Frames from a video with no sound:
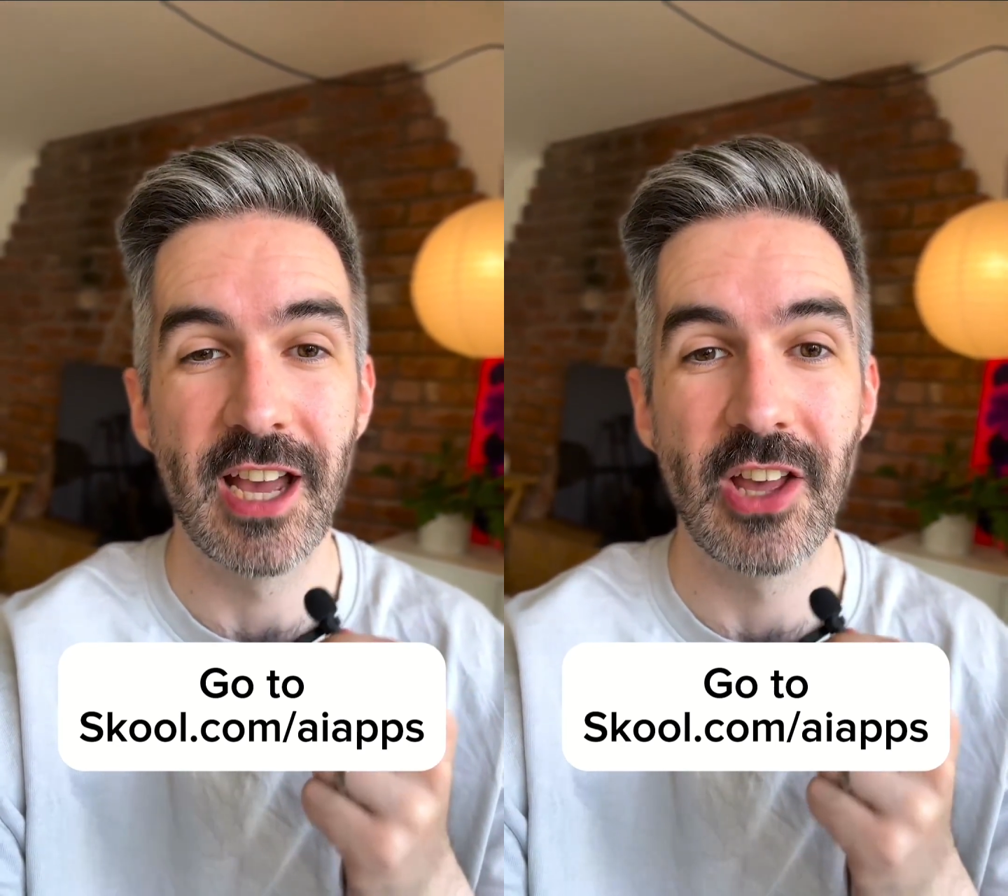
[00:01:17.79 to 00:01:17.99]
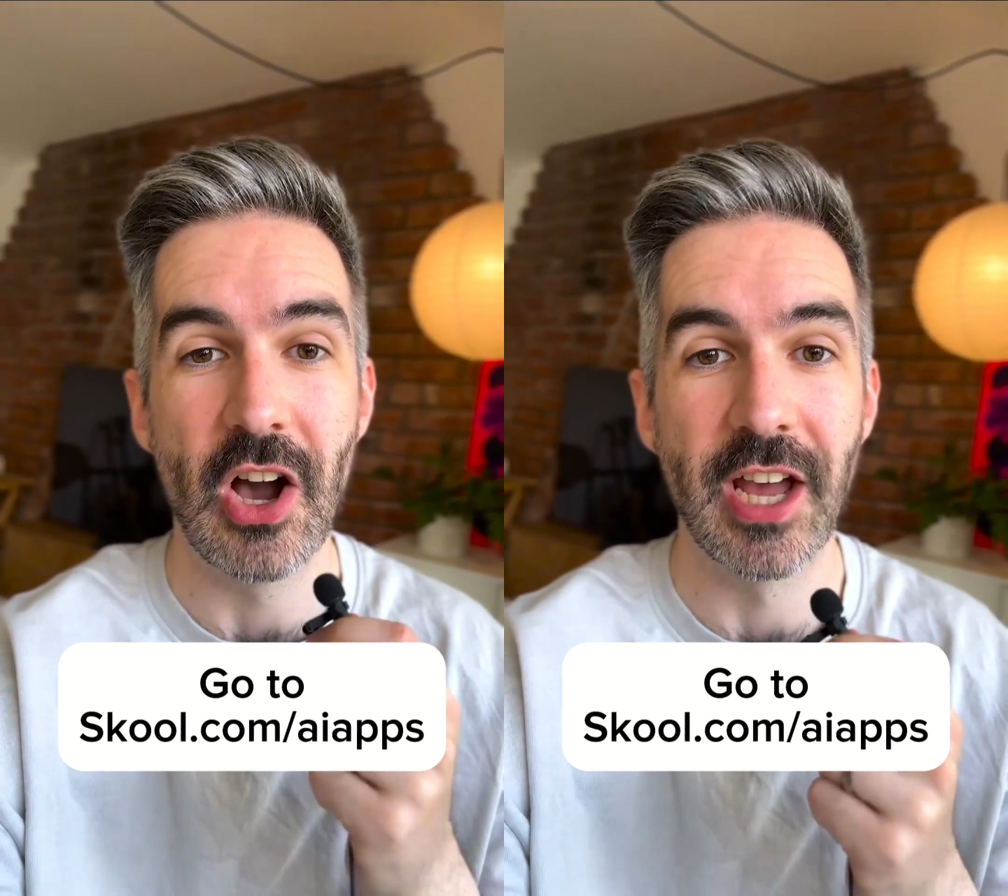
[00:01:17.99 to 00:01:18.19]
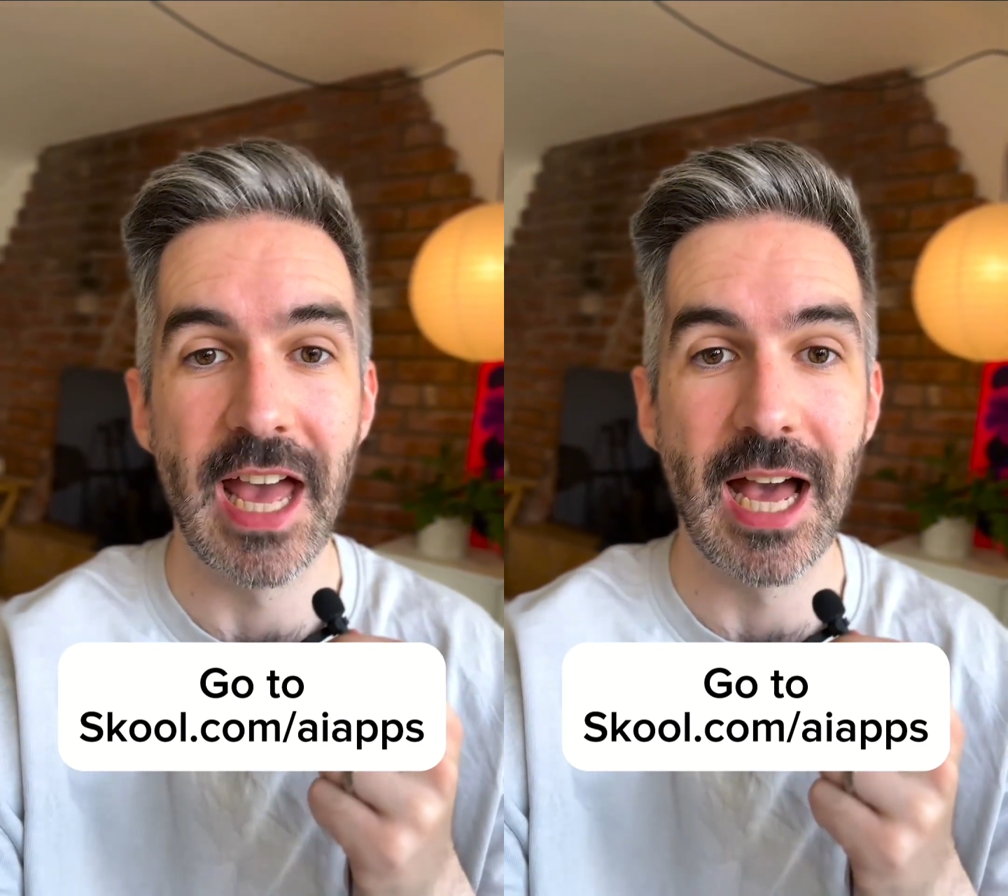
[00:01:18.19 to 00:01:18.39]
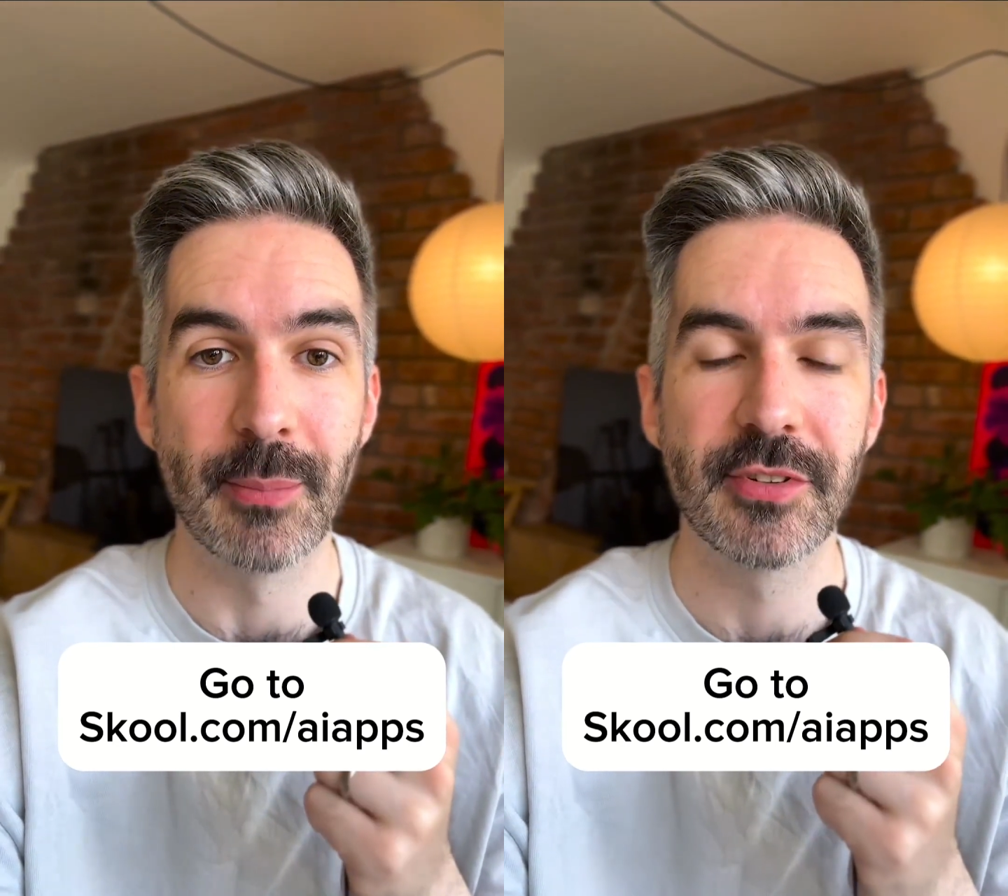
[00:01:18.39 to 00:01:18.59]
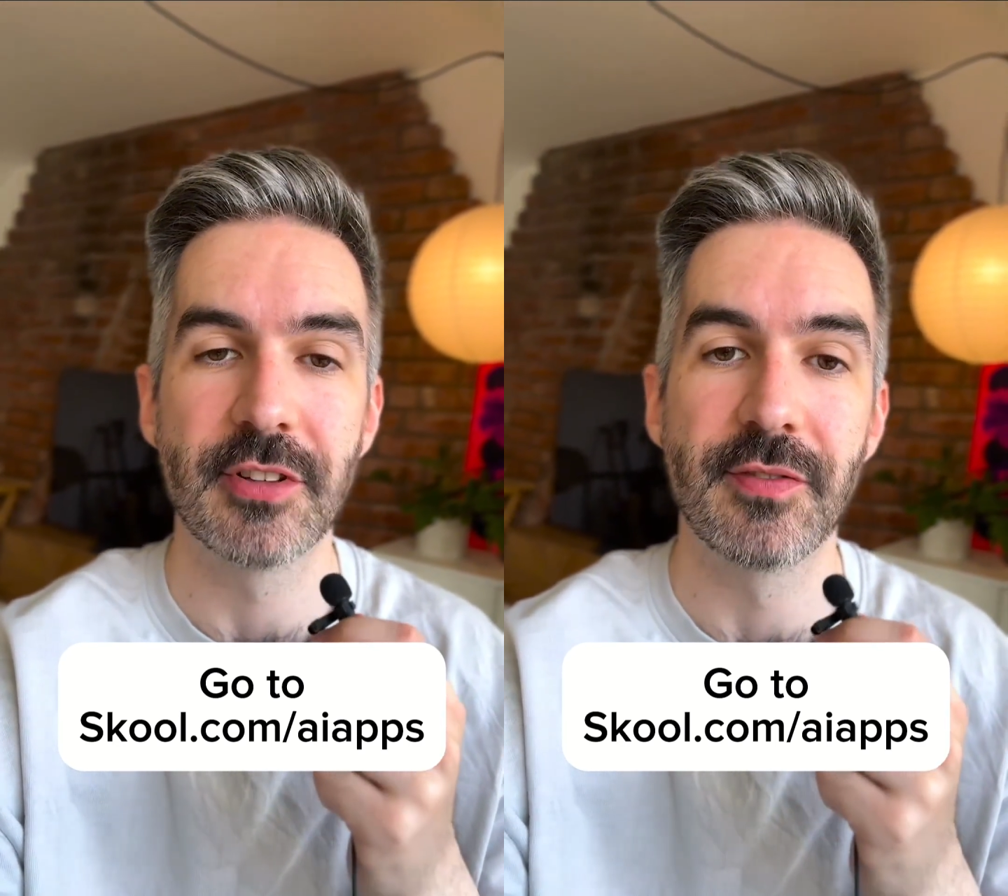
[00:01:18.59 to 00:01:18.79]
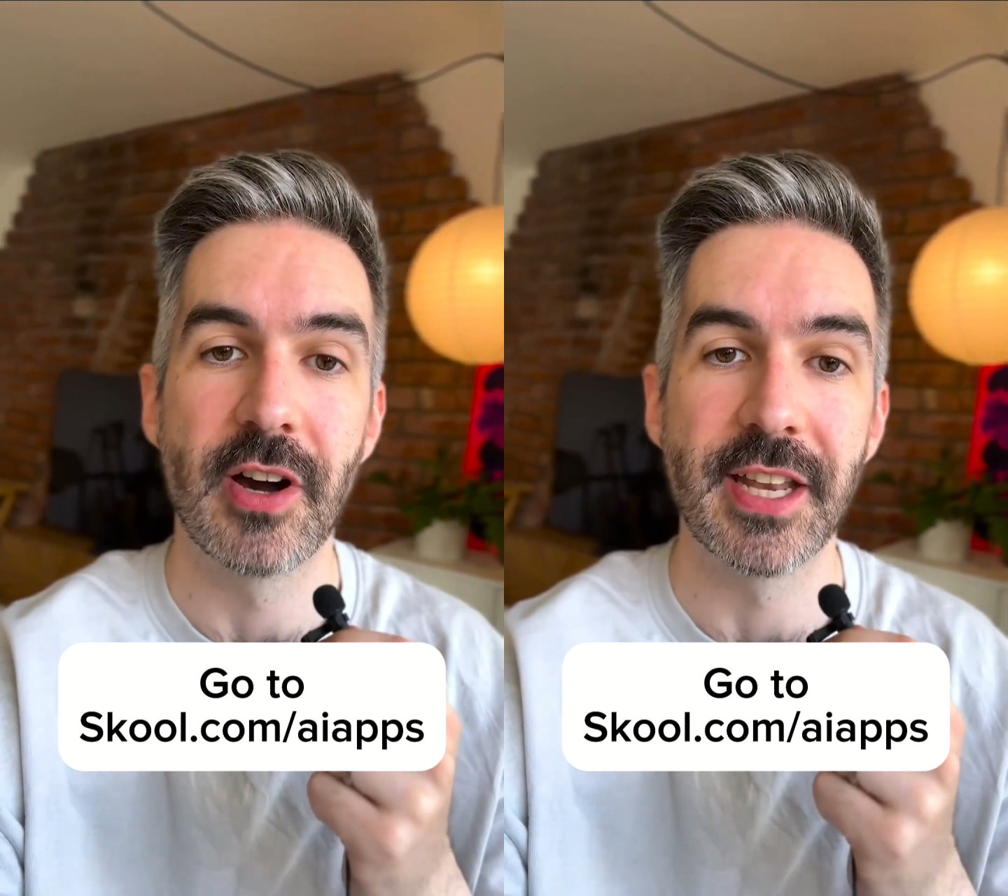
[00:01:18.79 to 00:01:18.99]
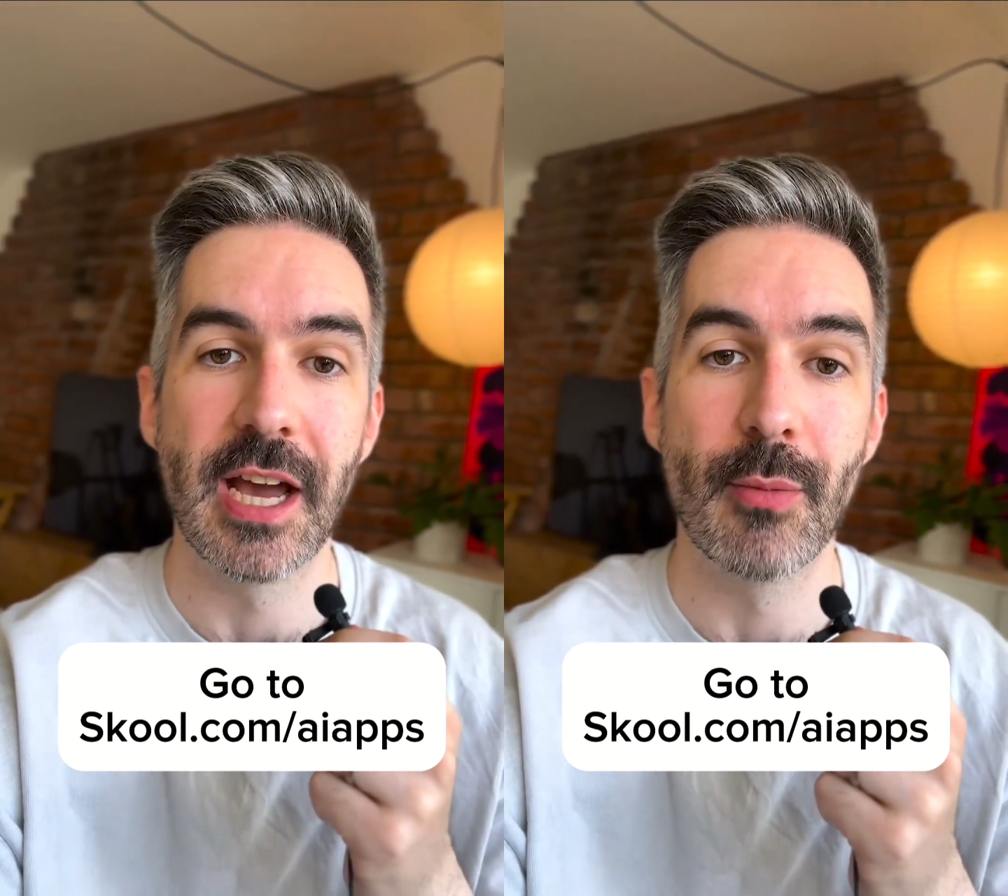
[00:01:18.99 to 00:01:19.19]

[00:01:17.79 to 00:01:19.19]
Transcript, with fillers: AI apps to find